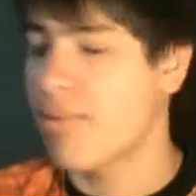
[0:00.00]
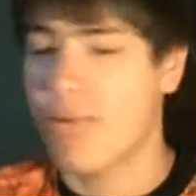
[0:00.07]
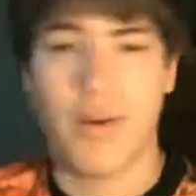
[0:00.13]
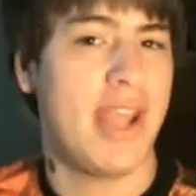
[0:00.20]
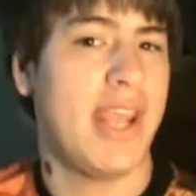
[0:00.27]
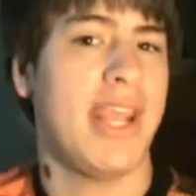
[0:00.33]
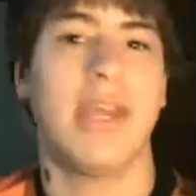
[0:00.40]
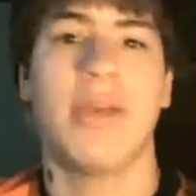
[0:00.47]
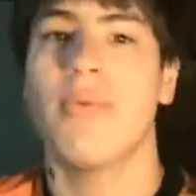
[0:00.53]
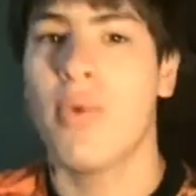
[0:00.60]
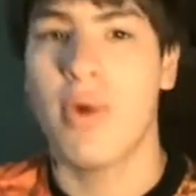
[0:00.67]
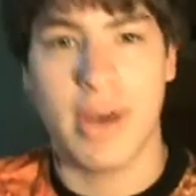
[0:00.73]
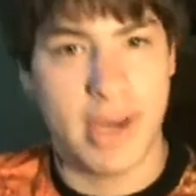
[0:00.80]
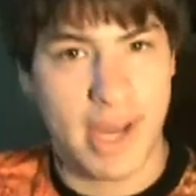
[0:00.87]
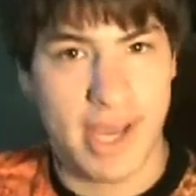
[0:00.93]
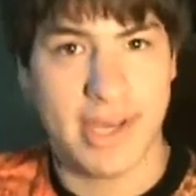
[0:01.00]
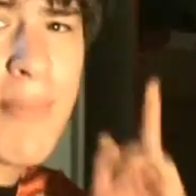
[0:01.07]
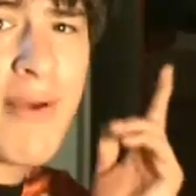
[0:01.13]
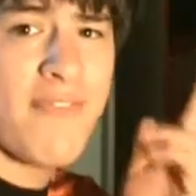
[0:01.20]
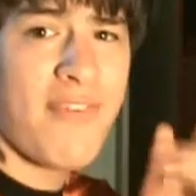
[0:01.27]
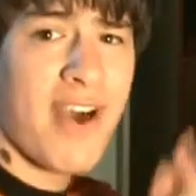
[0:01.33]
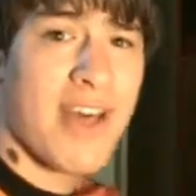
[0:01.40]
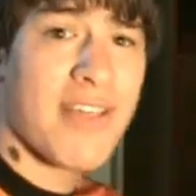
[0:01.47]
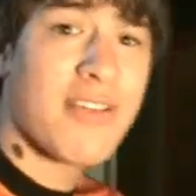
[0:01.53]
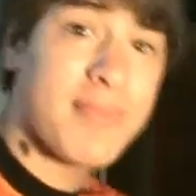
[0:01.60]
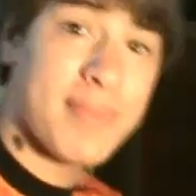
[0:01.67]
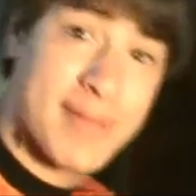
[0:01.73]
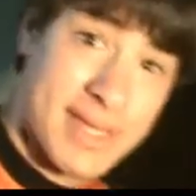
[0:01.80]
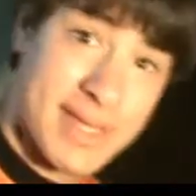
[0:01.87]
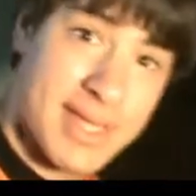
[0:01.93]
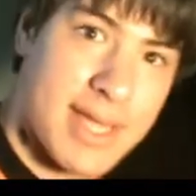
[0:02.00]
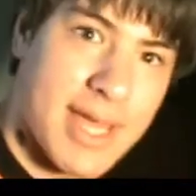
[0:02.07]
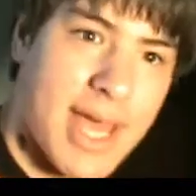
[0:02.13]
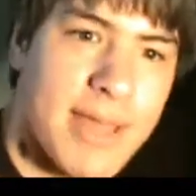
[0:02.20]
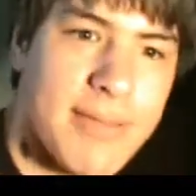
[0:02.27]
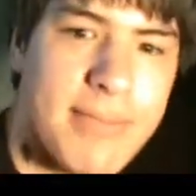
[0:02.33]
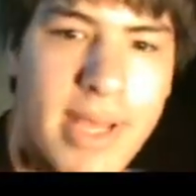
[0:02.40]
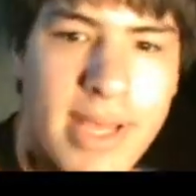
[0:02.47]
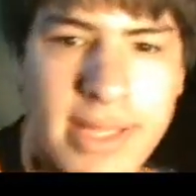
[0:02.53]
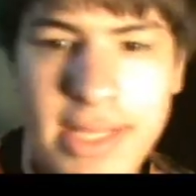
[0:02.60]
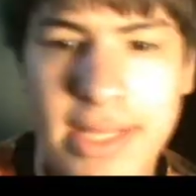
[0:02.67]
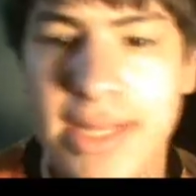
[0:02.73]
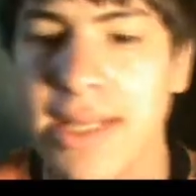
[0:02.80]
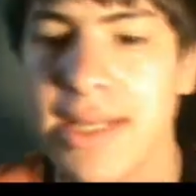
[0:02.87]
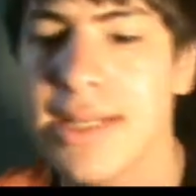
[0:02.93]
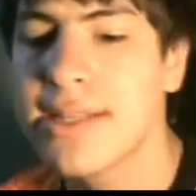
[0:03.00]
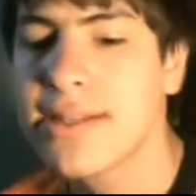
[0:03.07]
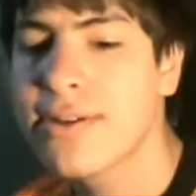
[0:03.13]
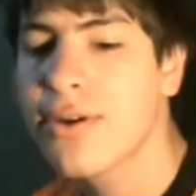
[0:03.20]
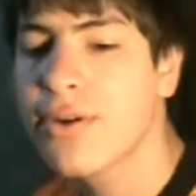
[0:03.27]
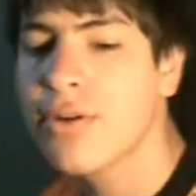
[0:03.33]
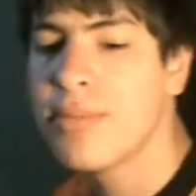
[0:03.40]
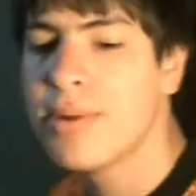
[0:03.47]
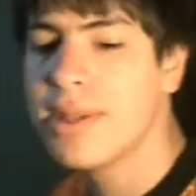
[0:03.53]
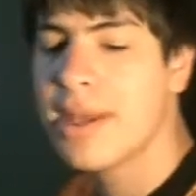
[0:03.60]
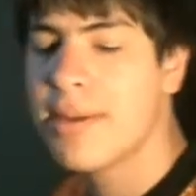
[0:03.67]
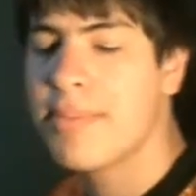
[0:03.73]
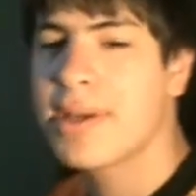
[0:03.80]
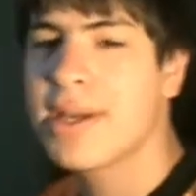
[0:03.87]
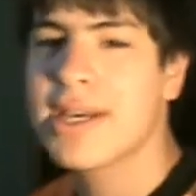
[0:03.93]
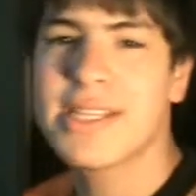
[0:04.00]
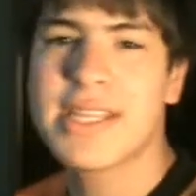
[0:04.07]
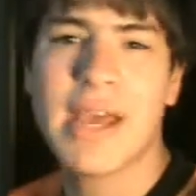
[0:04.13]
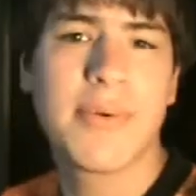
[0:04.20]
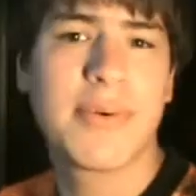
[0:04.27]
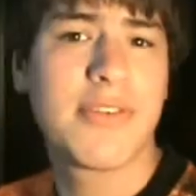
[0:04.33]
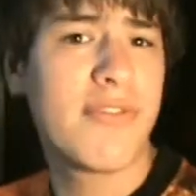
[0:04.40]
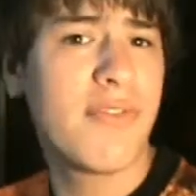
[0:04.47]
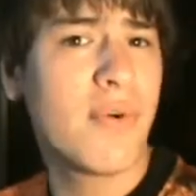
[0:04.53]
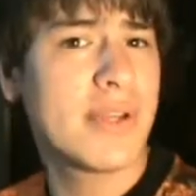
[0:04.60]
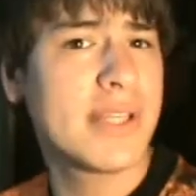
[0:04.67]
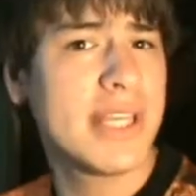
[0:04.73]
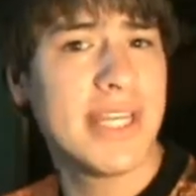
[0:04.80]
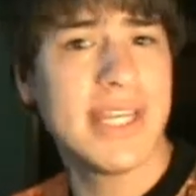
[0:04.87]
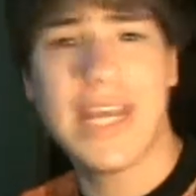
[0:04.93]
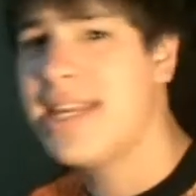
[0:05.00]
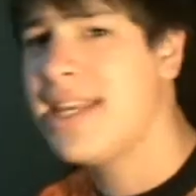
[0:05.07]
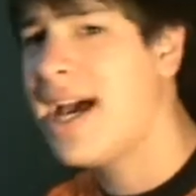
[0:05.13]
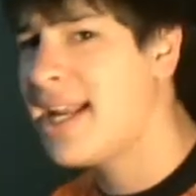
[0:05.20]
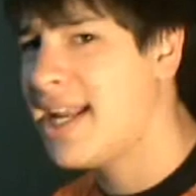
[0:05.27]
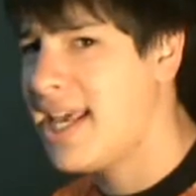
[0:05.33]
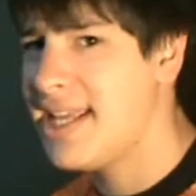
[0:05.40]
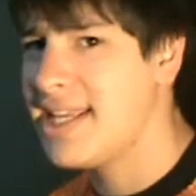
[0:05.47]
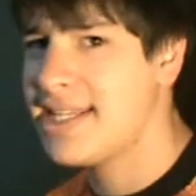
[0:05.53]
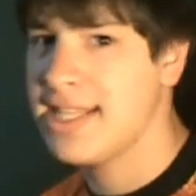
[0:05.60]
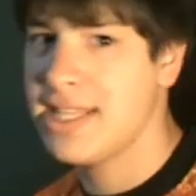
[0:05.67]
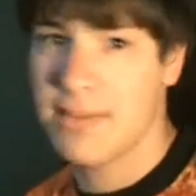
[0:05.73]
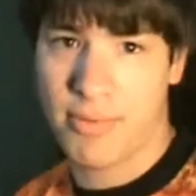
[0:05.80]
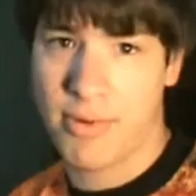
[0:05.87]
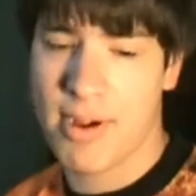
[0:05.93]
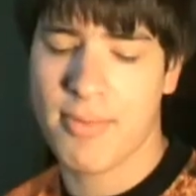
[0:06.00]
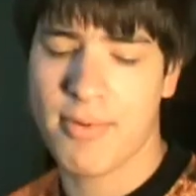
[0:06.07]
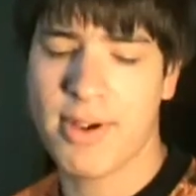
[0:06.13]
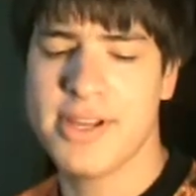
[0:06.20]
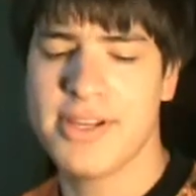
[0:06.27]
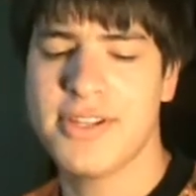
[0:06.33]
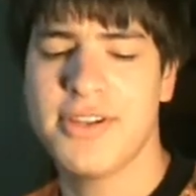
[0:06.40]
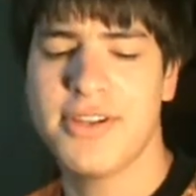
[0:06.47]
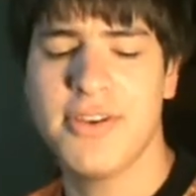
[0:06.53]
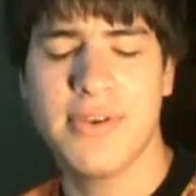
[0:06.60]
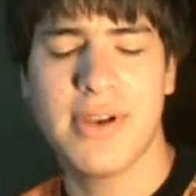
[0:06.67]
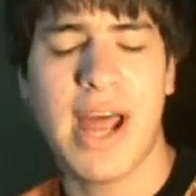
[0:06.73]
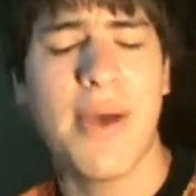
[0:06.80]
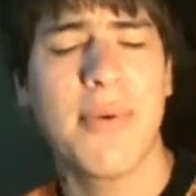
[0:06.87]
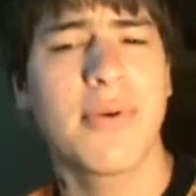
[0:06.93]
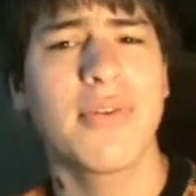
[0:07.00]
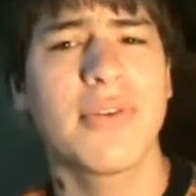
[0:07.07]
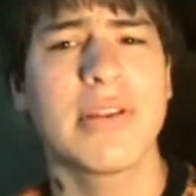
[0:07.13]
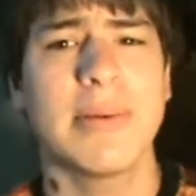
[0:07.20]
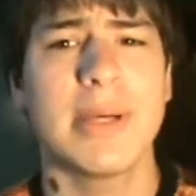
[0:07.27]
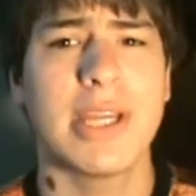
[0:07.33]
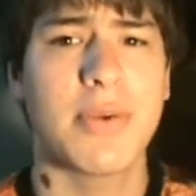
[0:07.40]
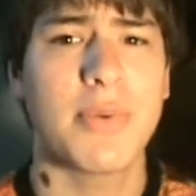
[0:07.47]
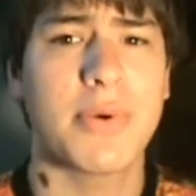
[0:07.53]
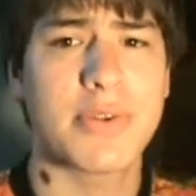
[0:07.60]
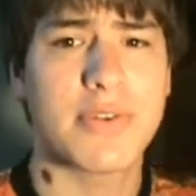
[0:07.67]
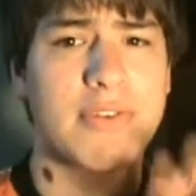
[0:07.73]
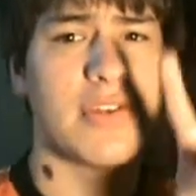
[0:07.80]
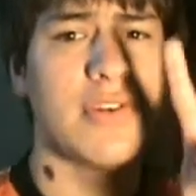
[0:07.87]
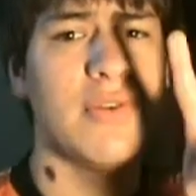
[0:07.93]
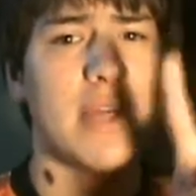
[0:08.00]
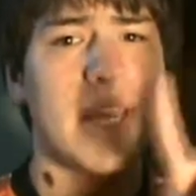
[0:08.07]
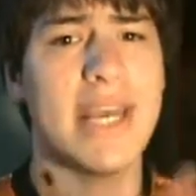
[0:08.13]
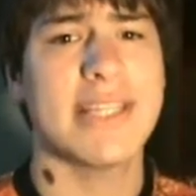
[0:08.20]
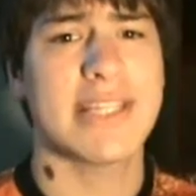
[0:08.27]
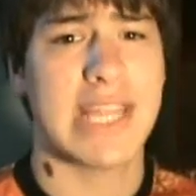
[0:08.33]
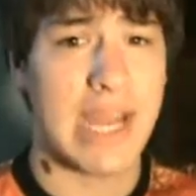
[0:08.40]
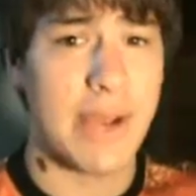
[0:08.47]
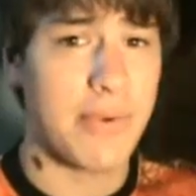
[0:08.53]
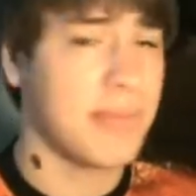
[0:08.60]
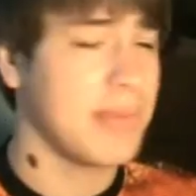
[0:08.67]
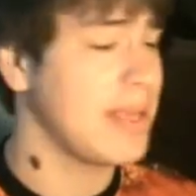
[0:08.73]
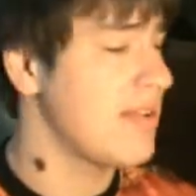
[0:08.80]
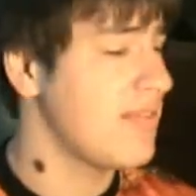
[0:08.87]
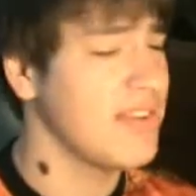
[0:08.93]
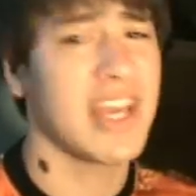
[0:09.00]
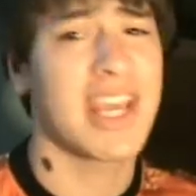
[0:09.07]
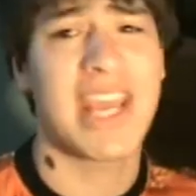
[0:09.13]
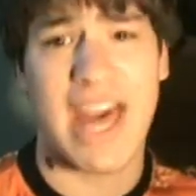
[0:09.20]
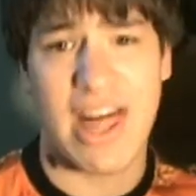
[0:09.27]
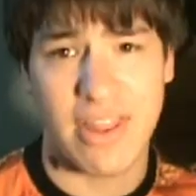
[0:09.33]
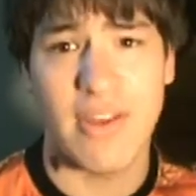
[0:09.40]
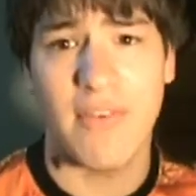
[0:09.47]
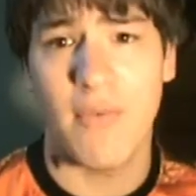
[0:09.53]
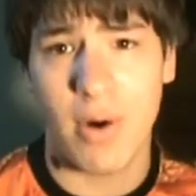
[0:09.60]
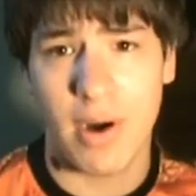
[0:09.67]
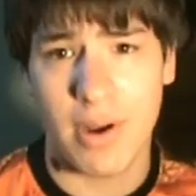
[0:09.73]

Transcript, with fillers: praying and whatnot. My father, being the kind man that he is, told me that because I was 14 and not 18, the proper age to do it, I would only be in the woods for two days and I would be given a gallon of